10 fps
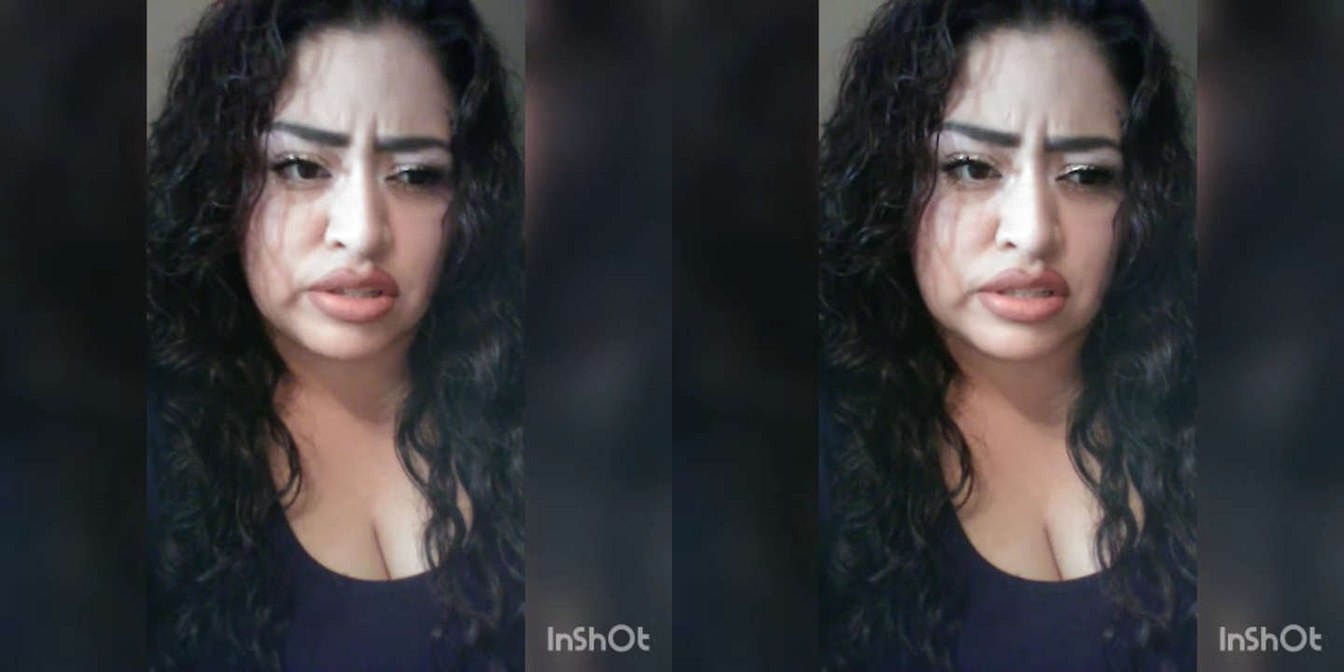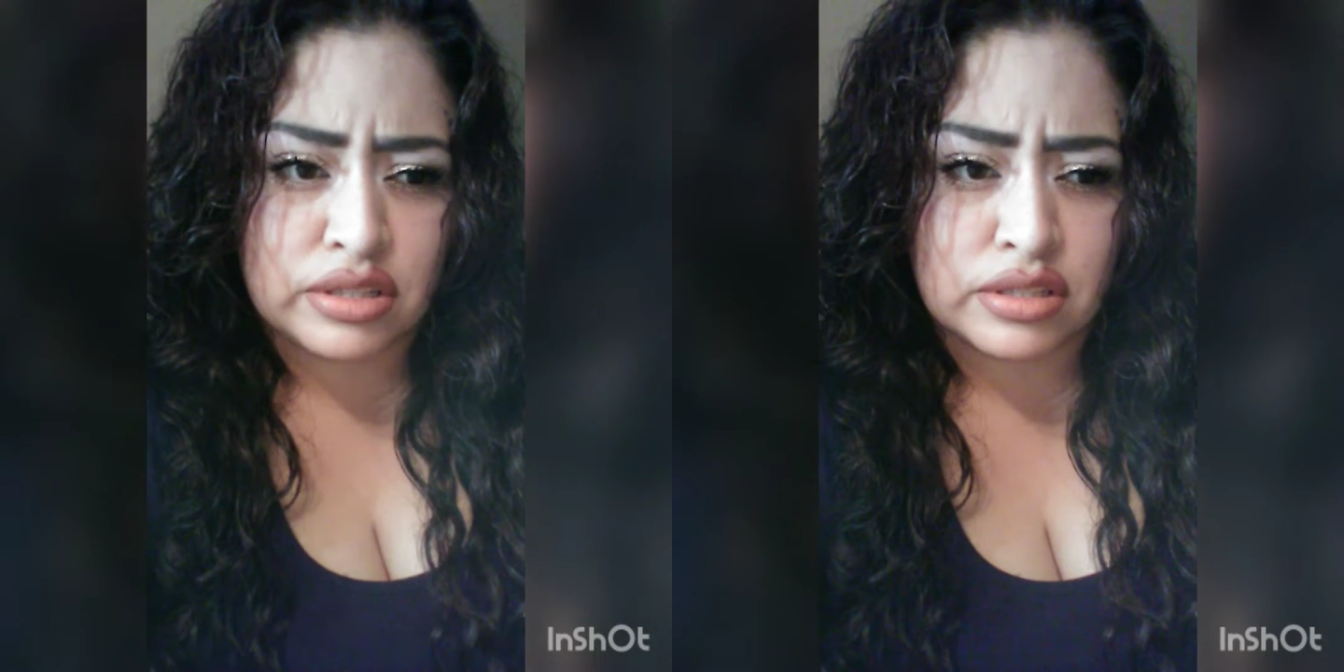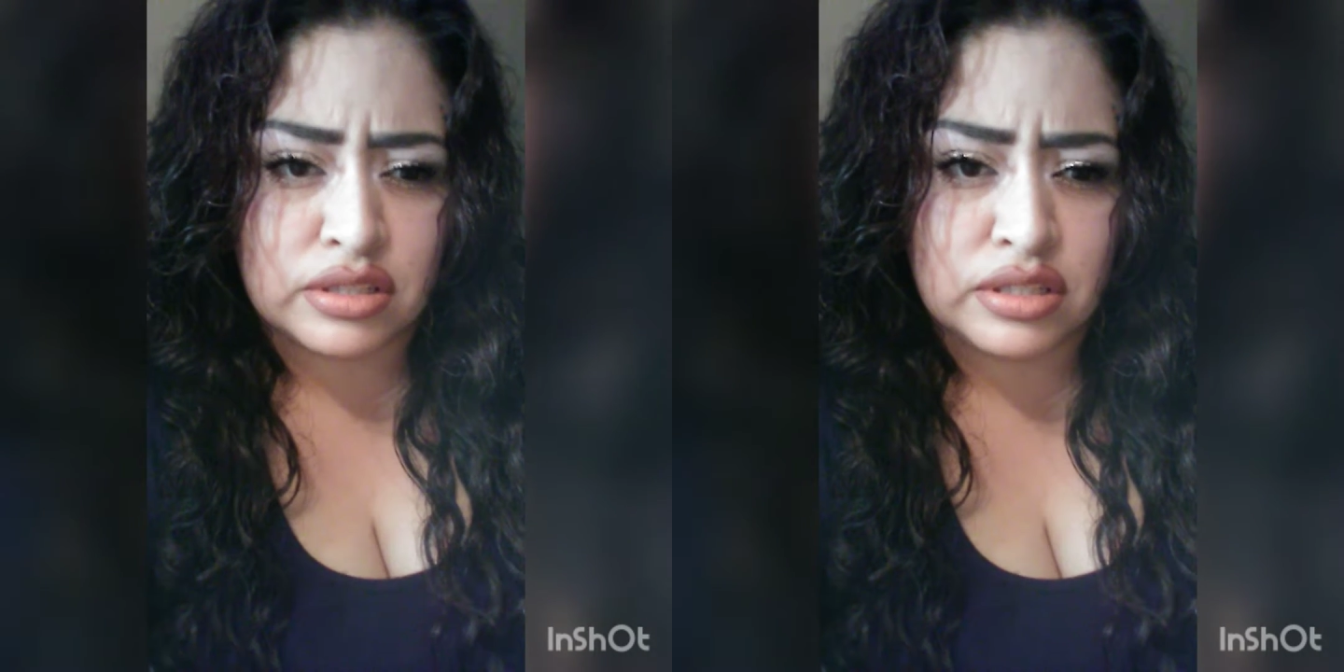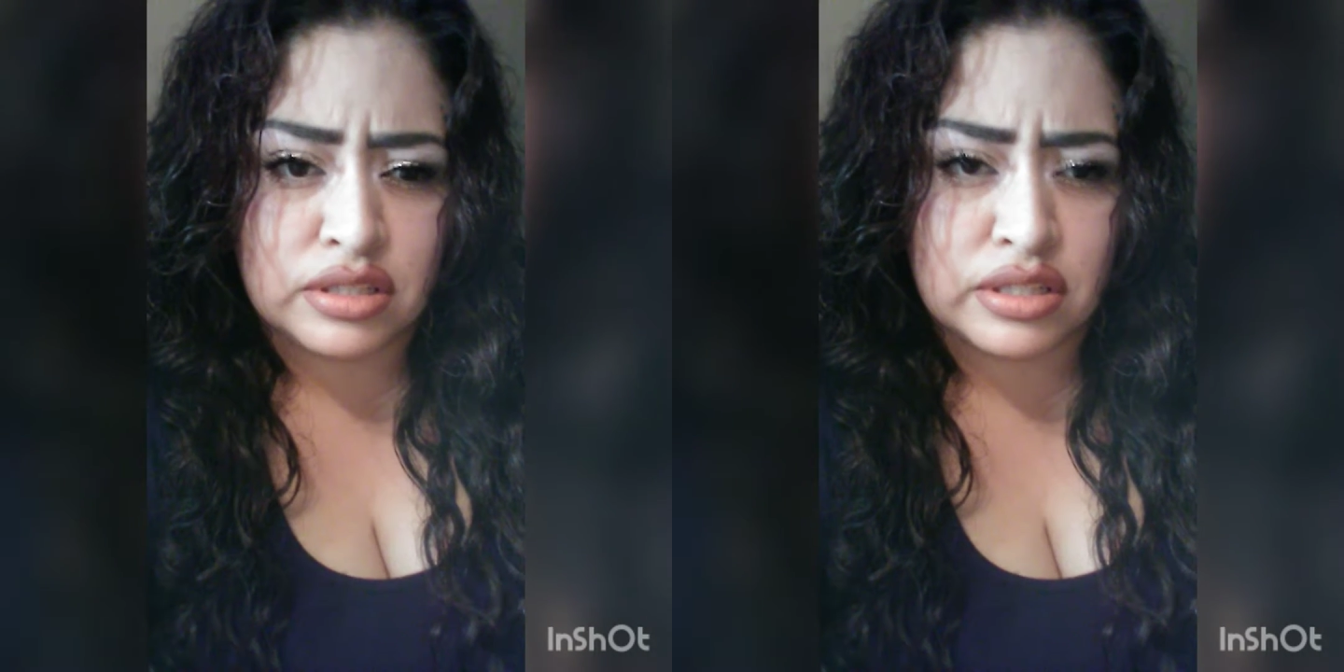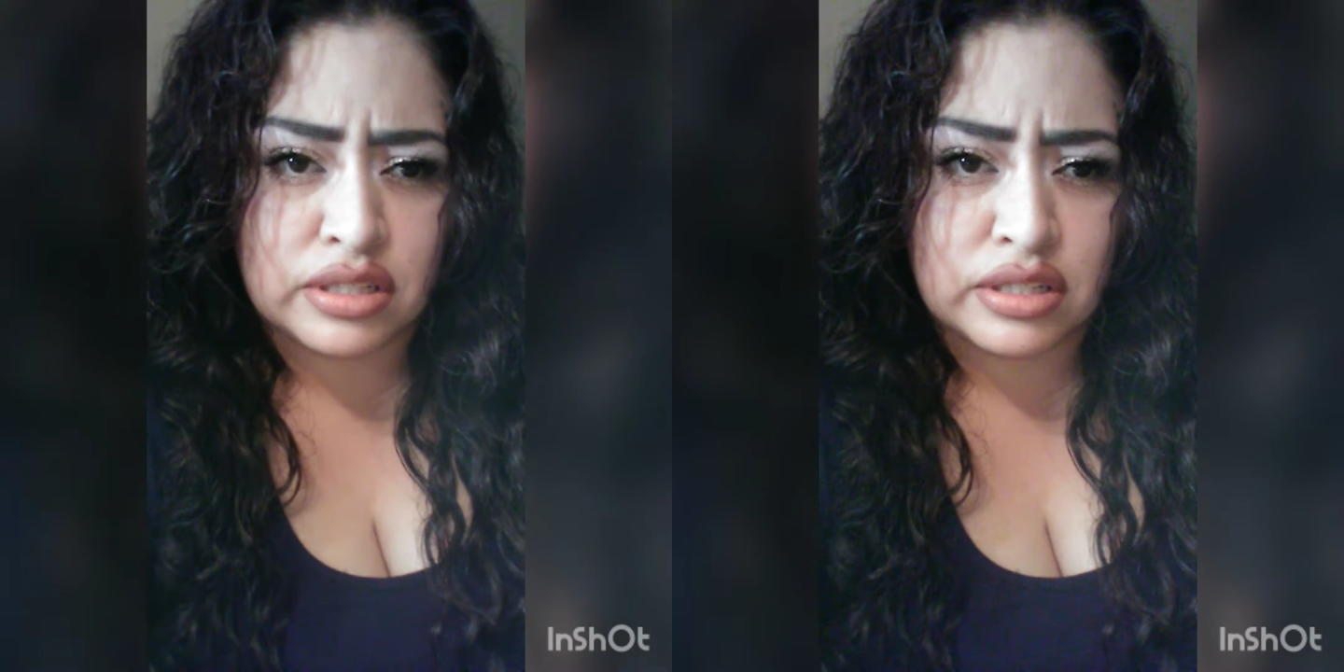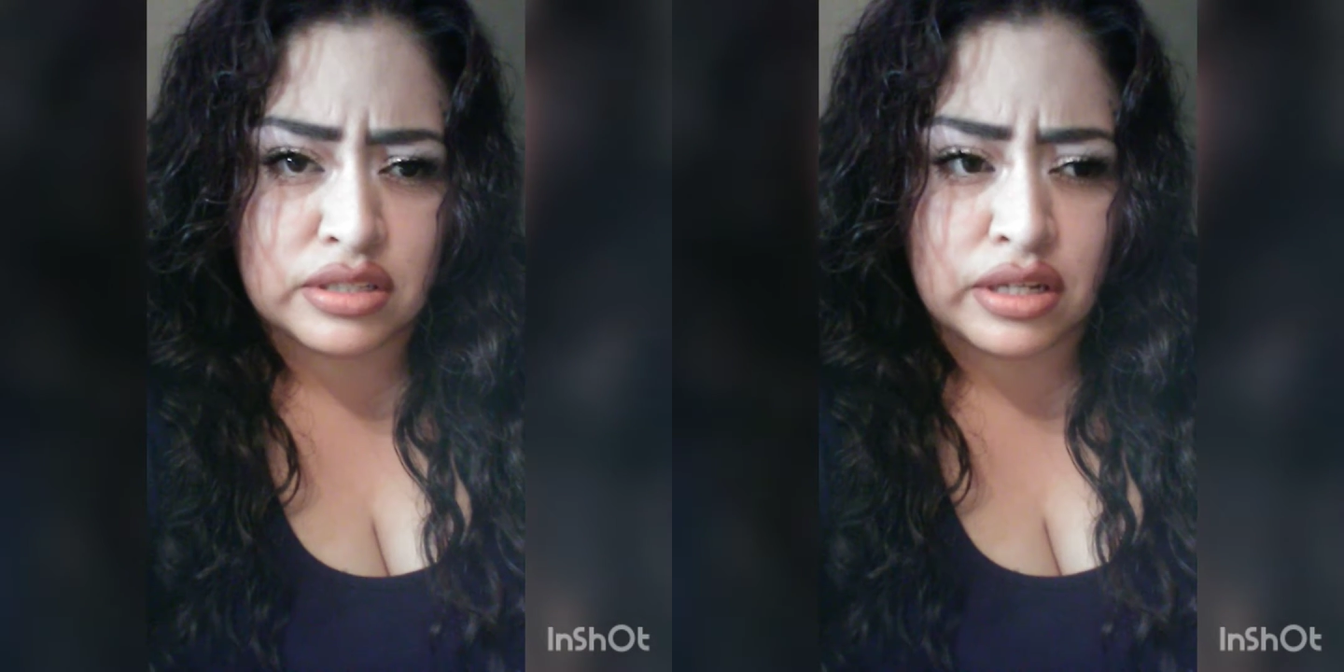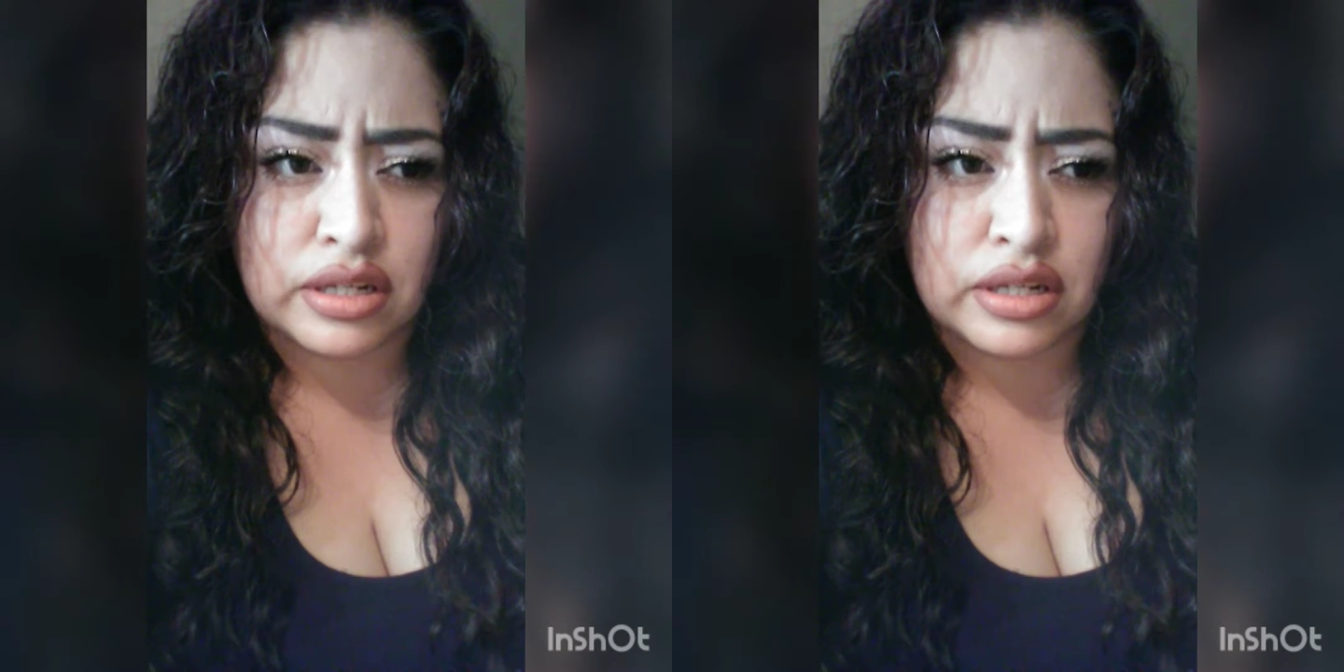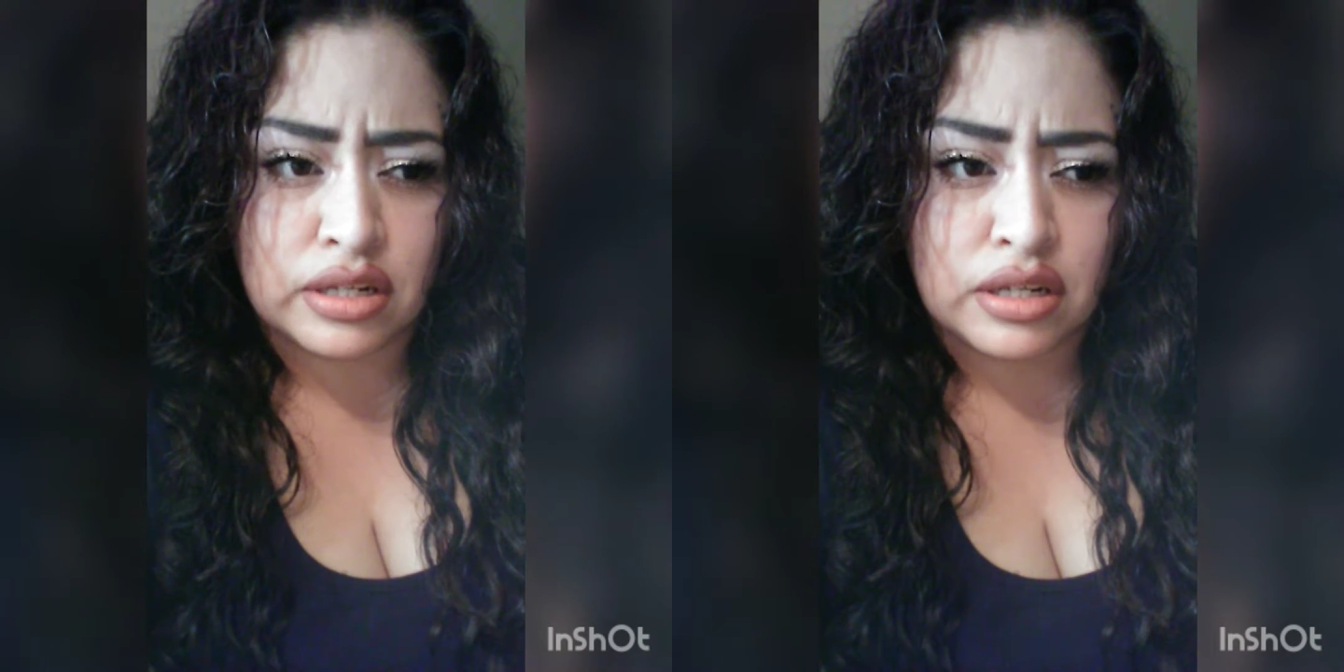diseases and